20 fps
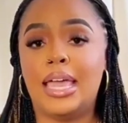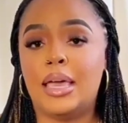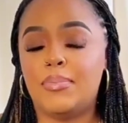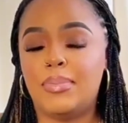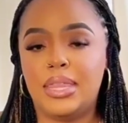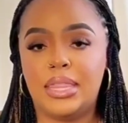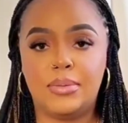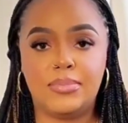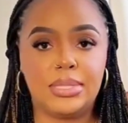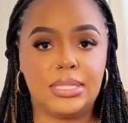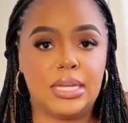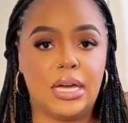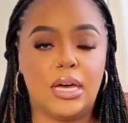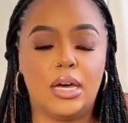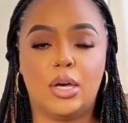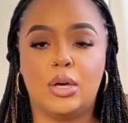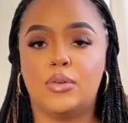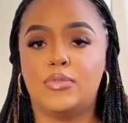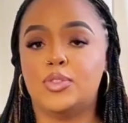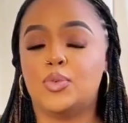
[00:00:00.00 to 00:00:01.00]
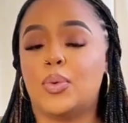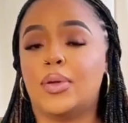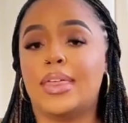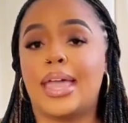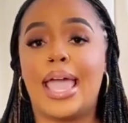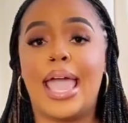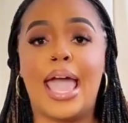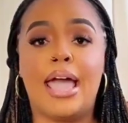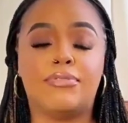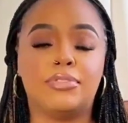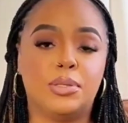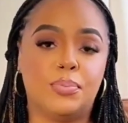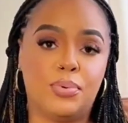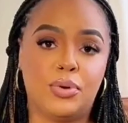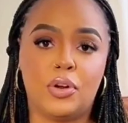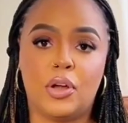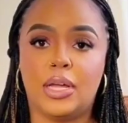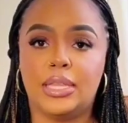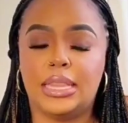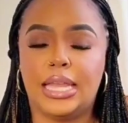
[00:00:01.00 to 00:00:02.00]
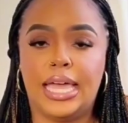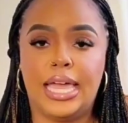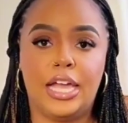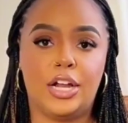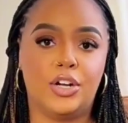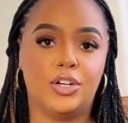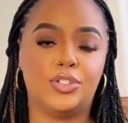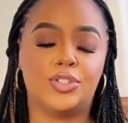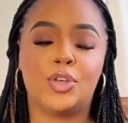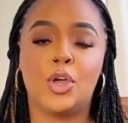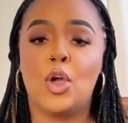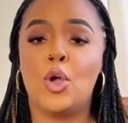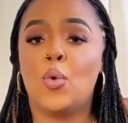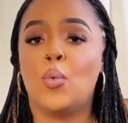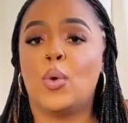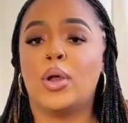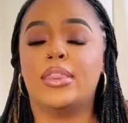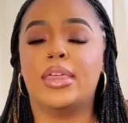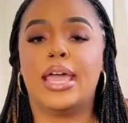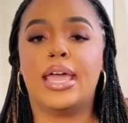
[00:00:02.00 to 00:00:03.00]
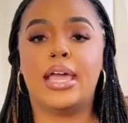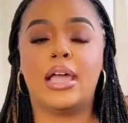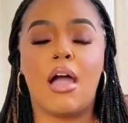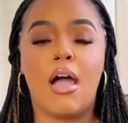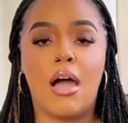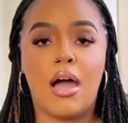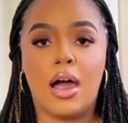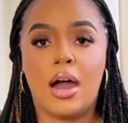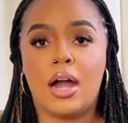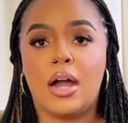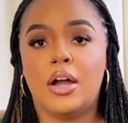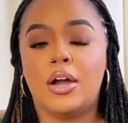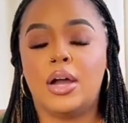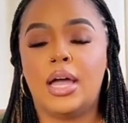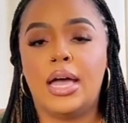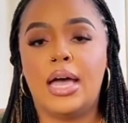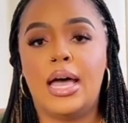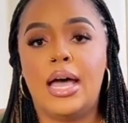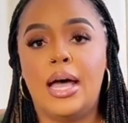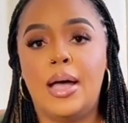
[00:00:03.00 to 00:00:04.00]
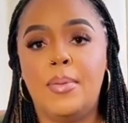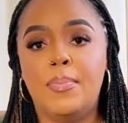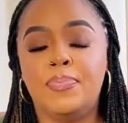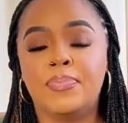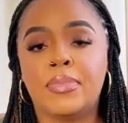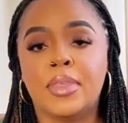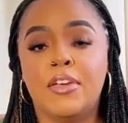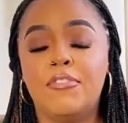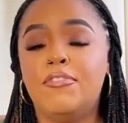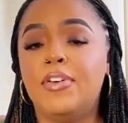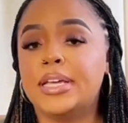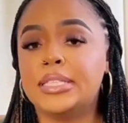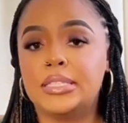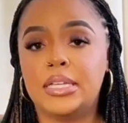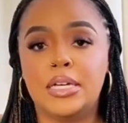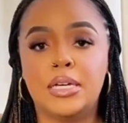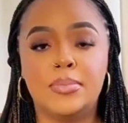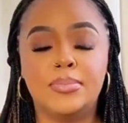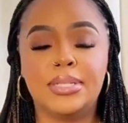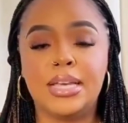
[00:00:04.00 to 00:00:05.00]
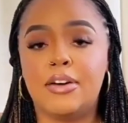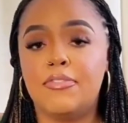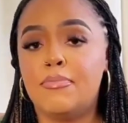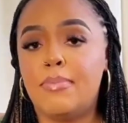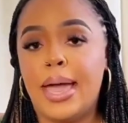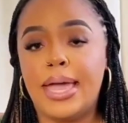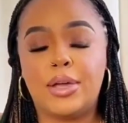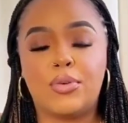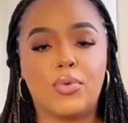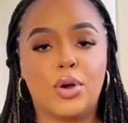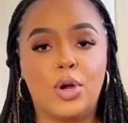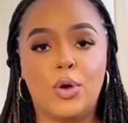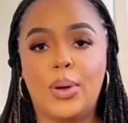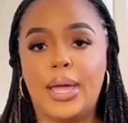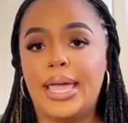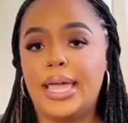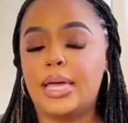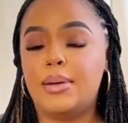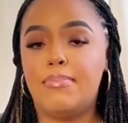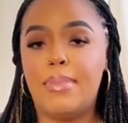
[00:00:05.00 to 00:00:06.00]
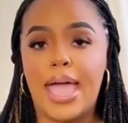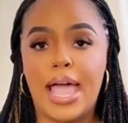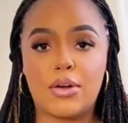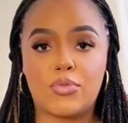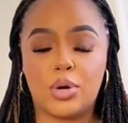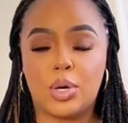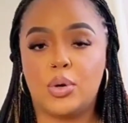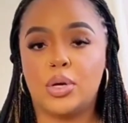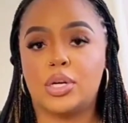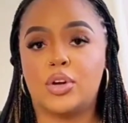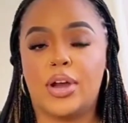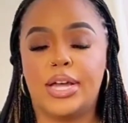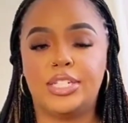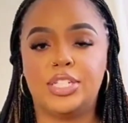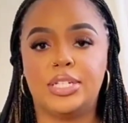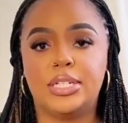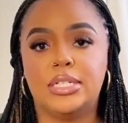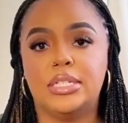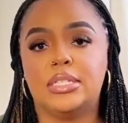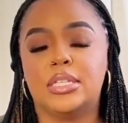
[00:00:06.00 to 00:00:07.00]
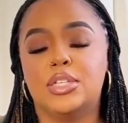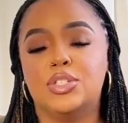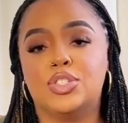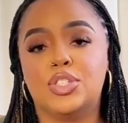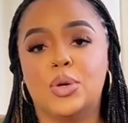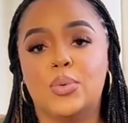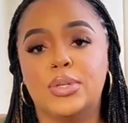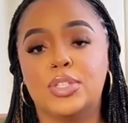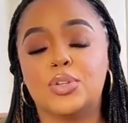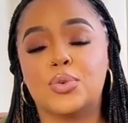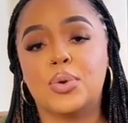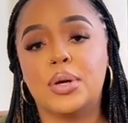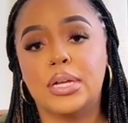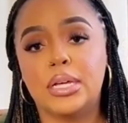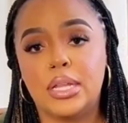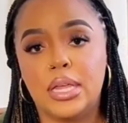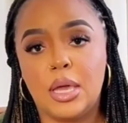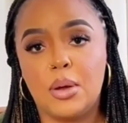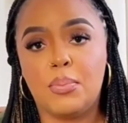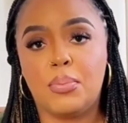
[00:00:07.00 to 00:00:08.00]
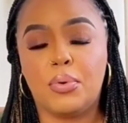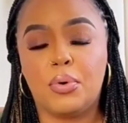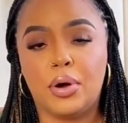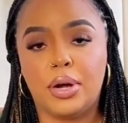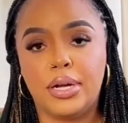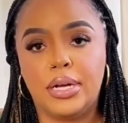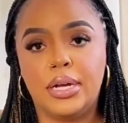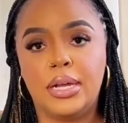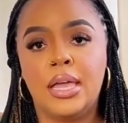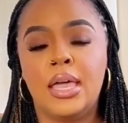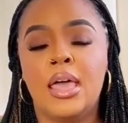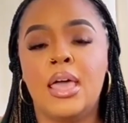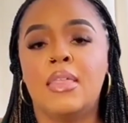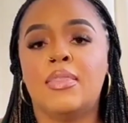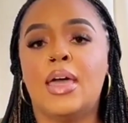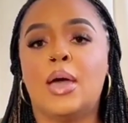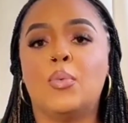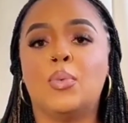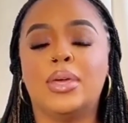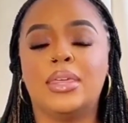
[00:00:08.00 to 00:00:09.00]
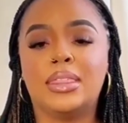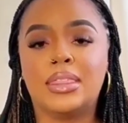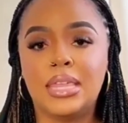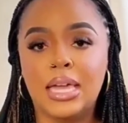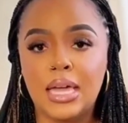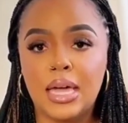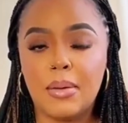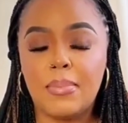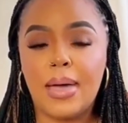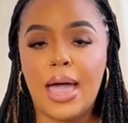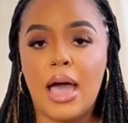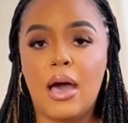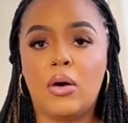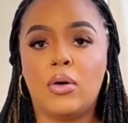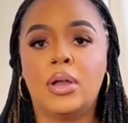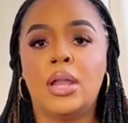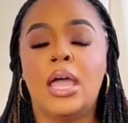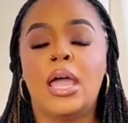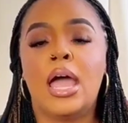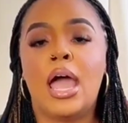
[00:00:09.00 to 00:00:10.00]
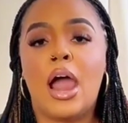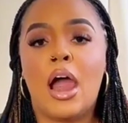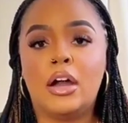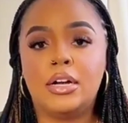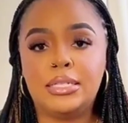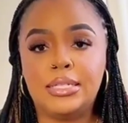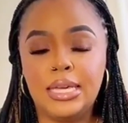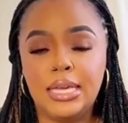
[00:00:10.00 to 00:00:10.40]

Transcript: Baltasar didn't lose to a husband. He lost to a woman who knew exactly who she was. The real risk not to her marriage, but to her dignity.